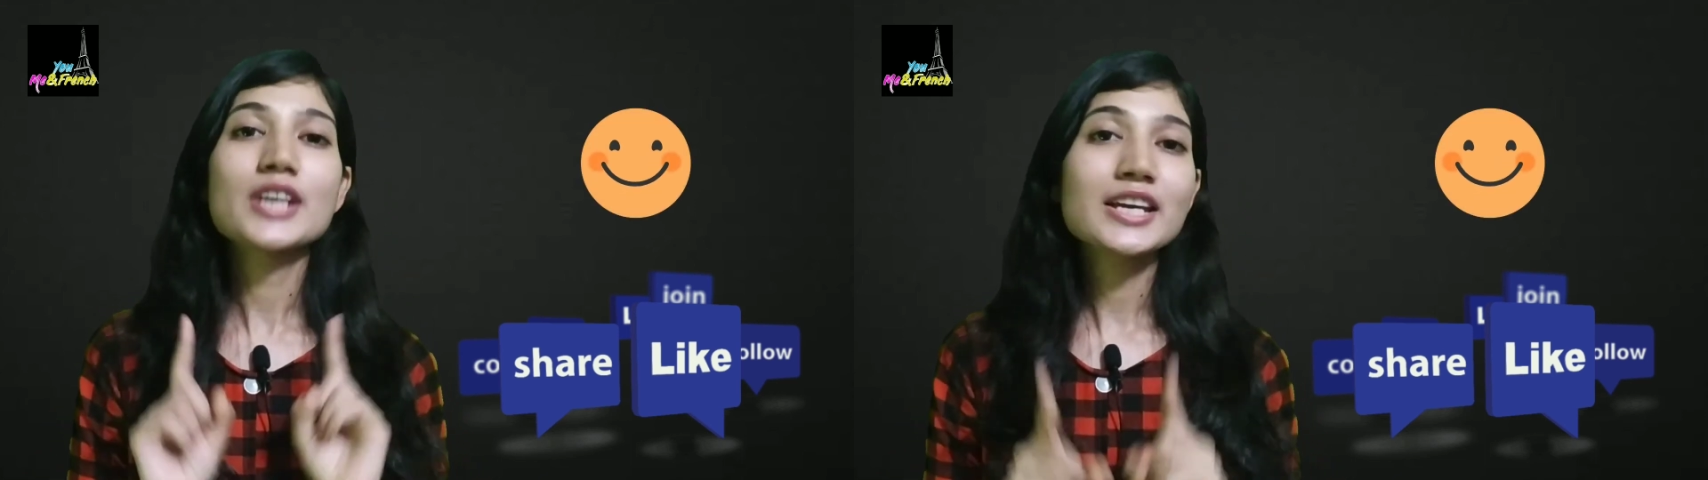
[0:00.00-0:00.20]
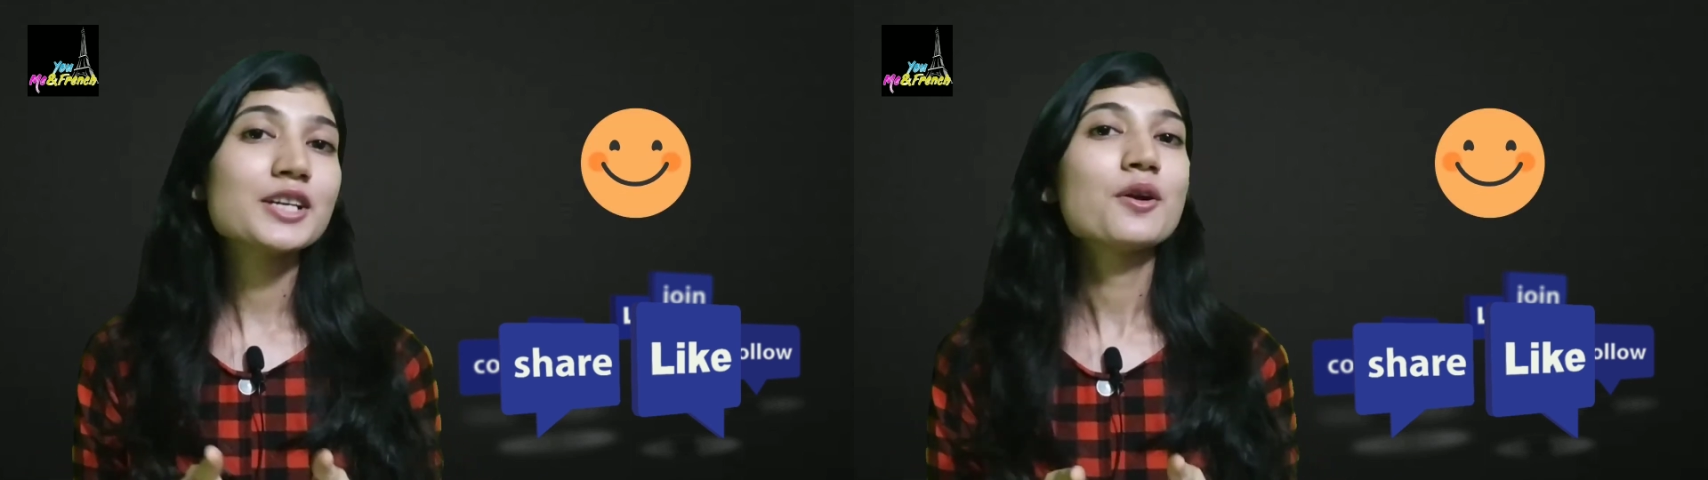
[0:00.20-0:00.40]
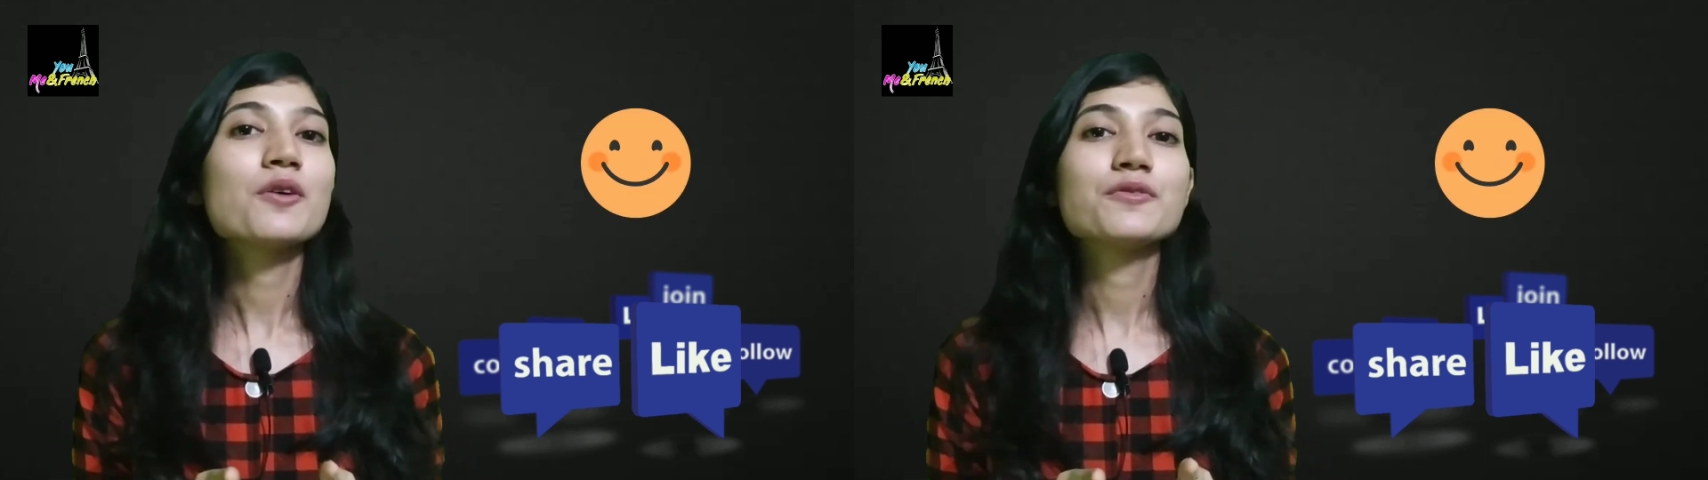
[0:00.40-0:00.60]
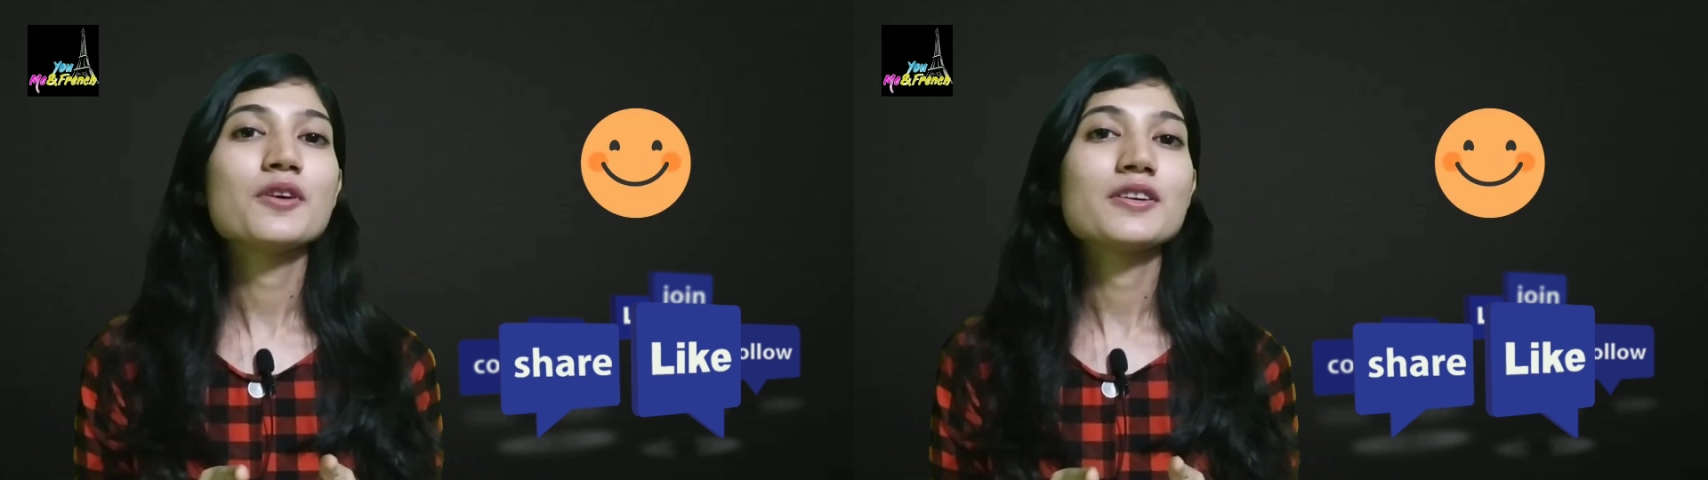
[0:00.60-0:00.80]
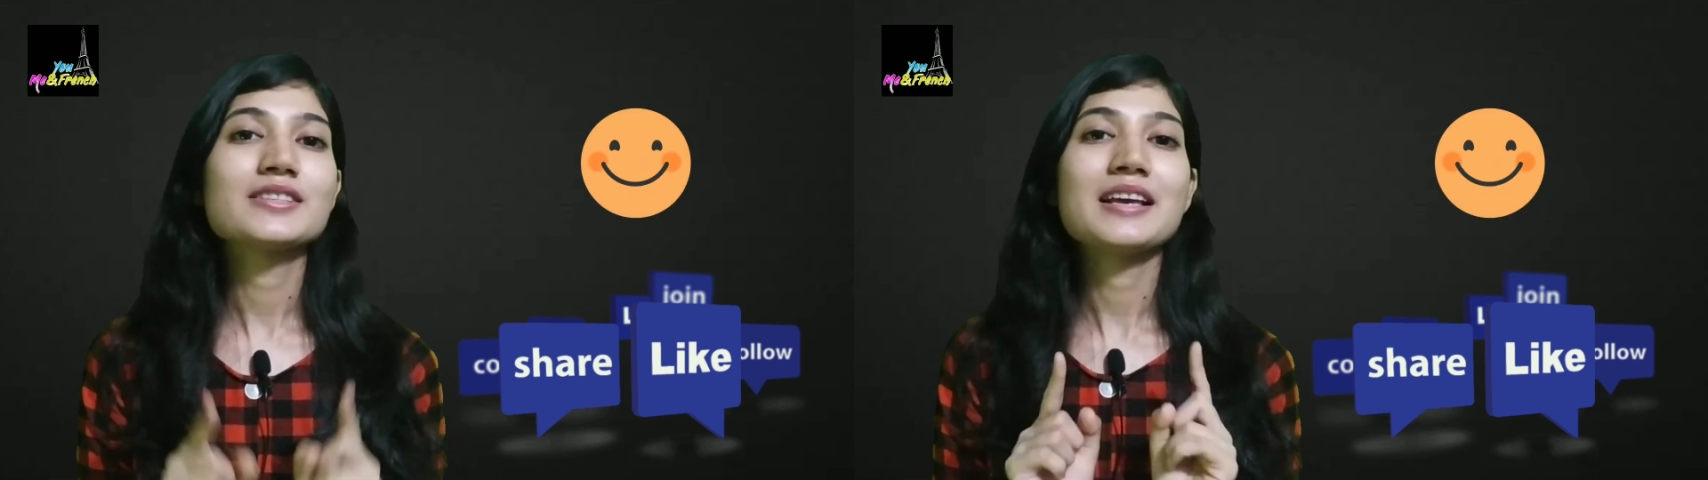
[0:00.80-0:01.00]
take care of
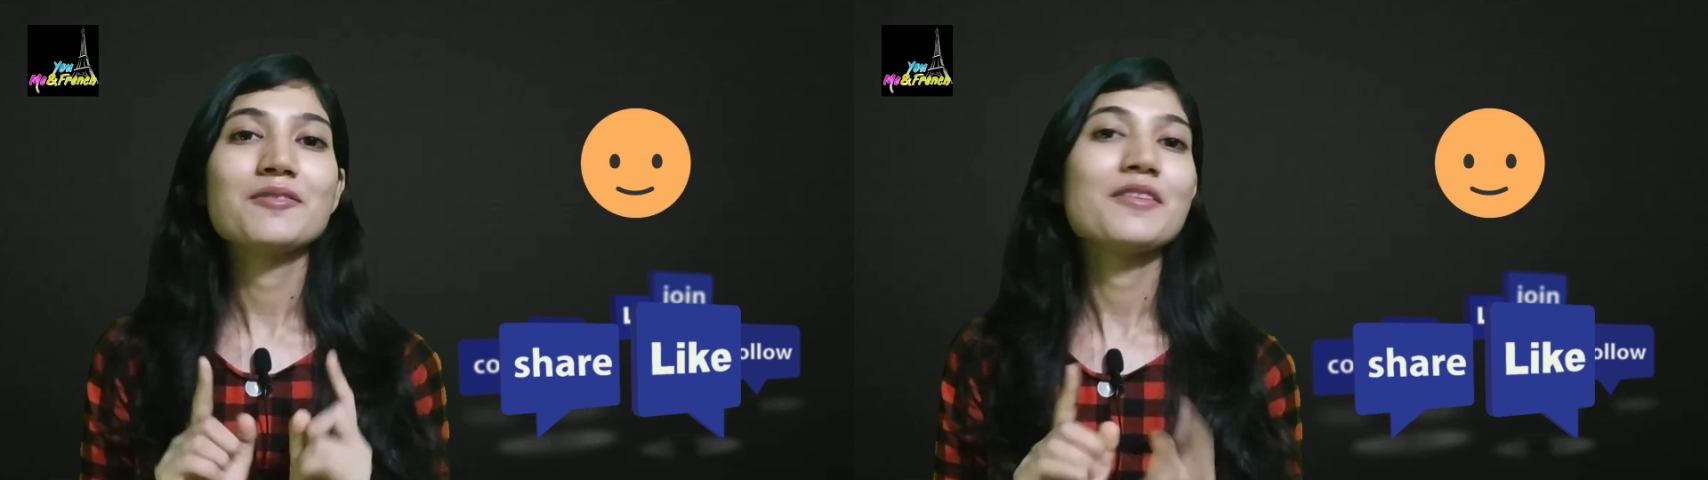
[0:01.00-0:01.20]
yourself